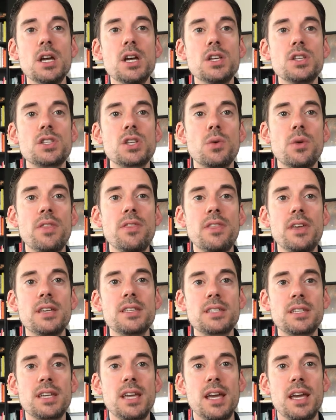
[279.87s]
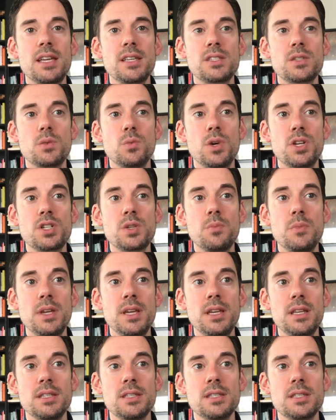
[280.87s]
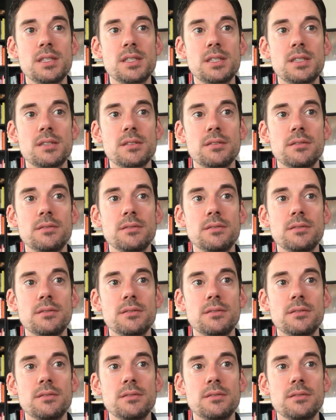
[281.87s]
So in this case, which means,